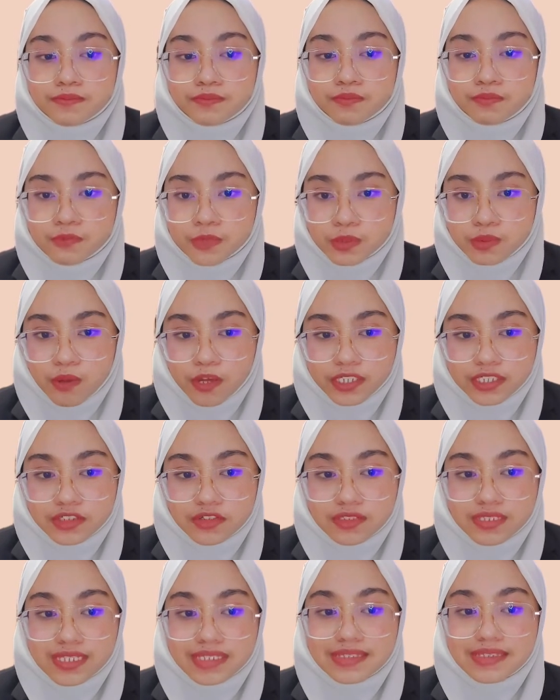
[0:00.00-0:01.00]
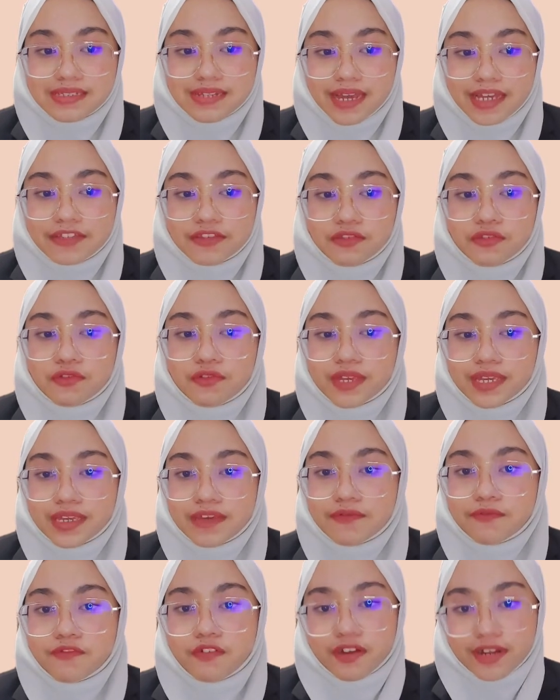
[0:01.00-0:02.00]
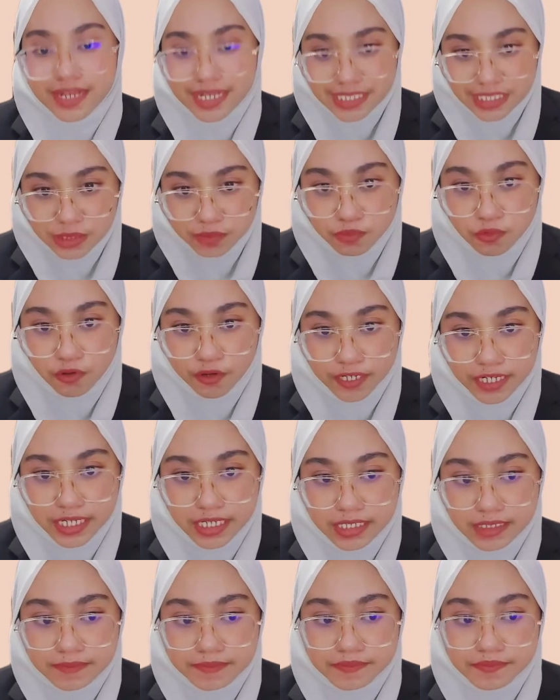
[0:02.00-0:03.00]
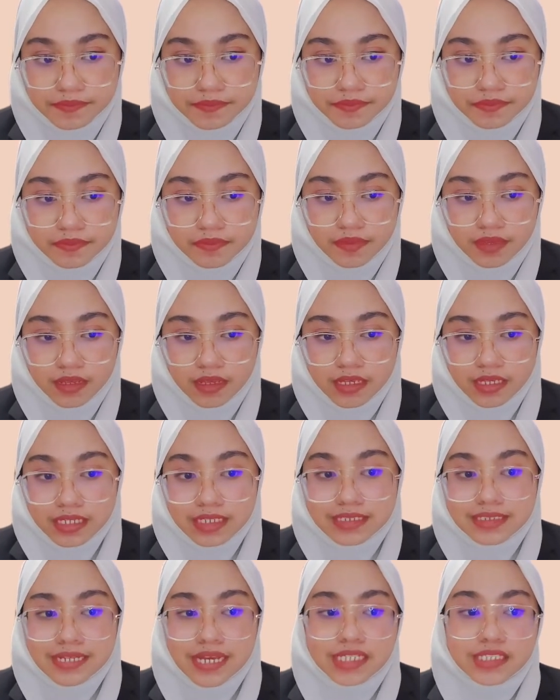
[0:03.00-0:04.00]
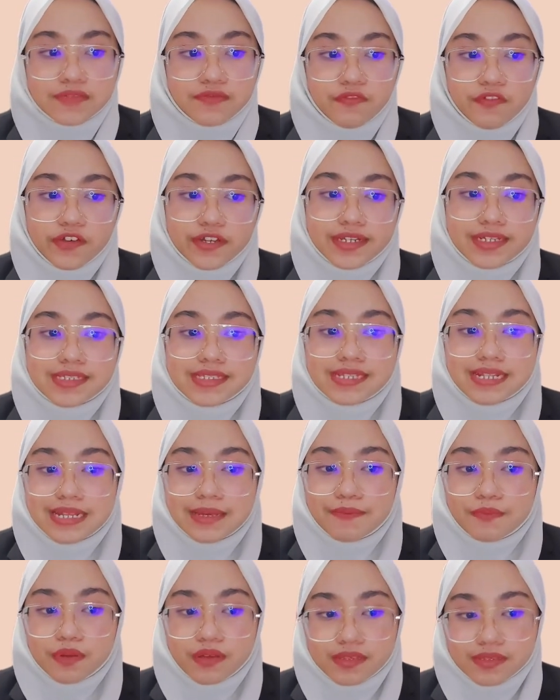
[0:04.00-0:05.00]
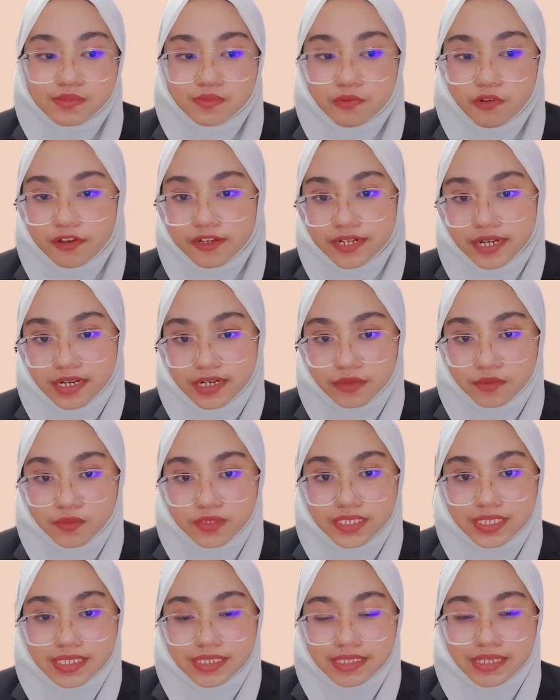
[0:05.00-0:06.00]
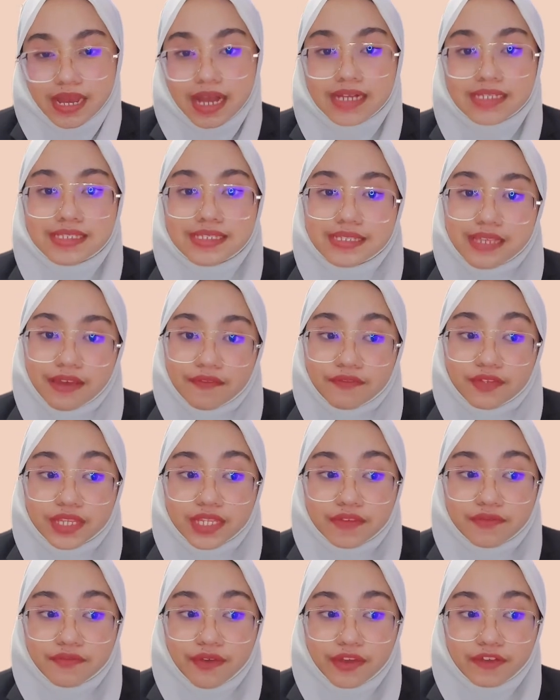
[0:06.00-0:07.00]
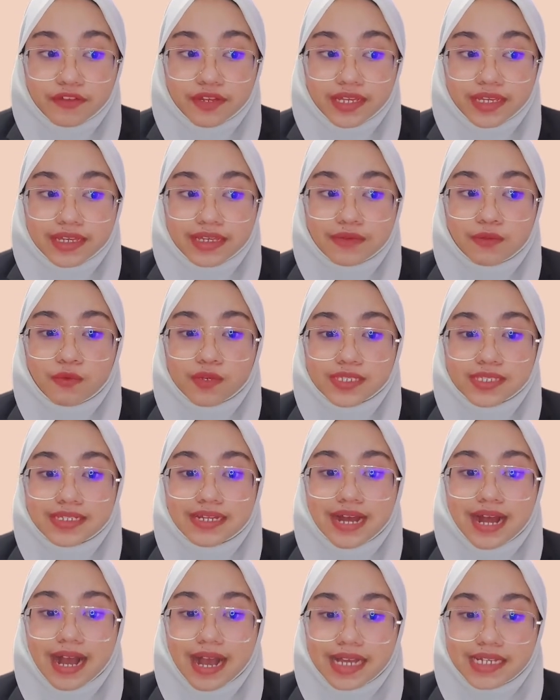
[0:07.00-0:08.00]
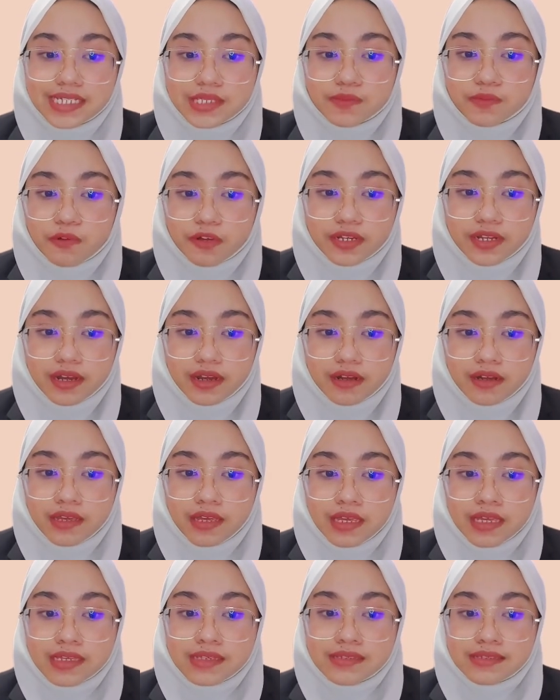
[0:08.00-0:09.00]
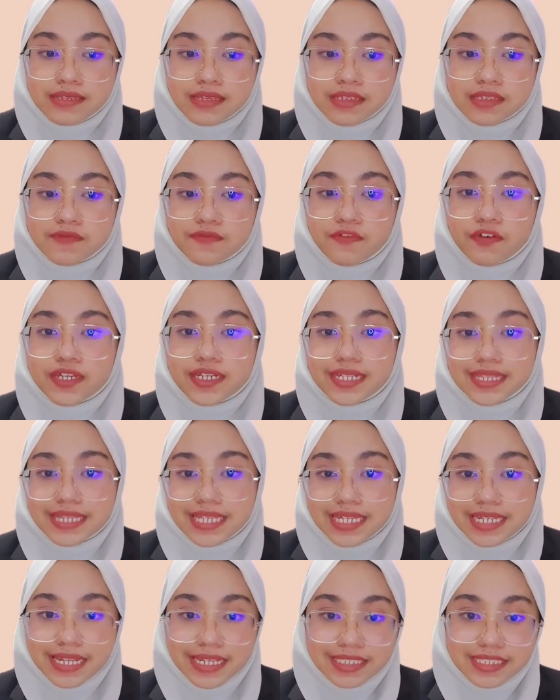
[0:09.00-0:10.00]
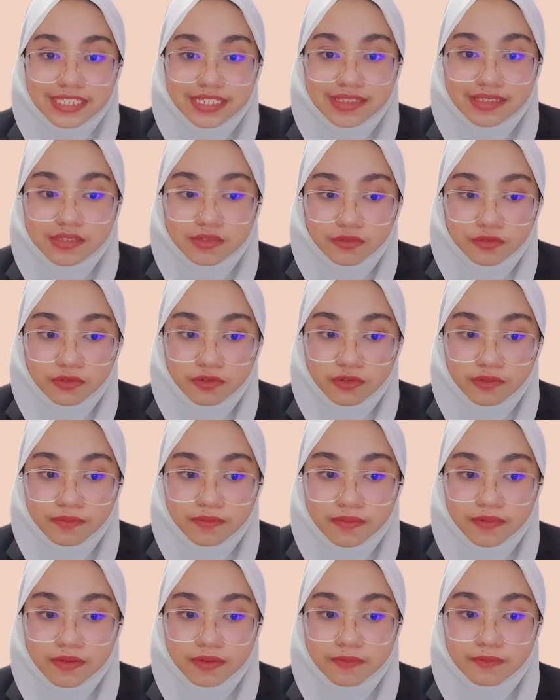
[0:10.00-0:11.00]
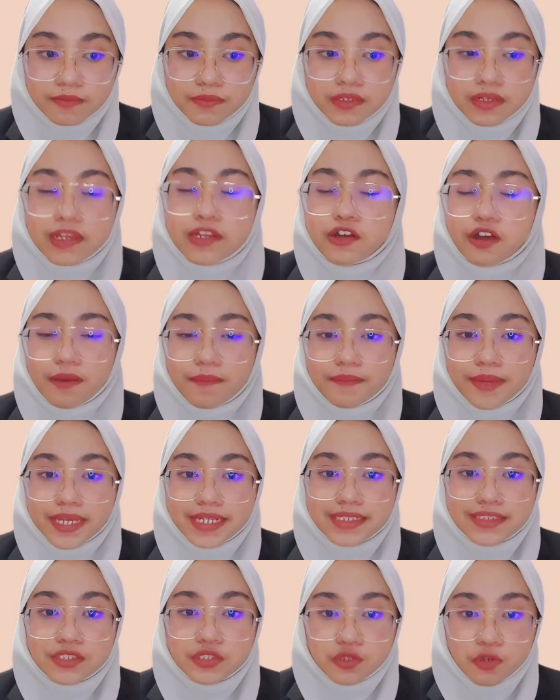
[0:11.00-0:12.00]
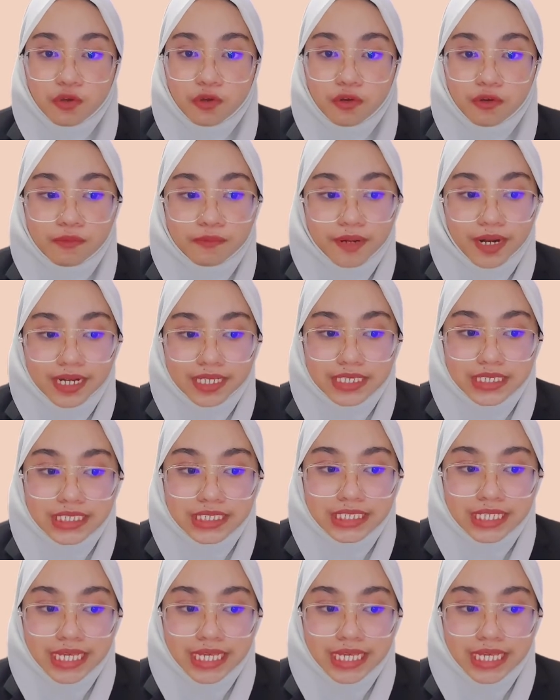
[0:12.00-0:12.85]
sport shoes is 90 ringgit for each product. Next, for the slippers product, which is 75 ringgit was the highest product sales for the teenagers group record by the Johor branch,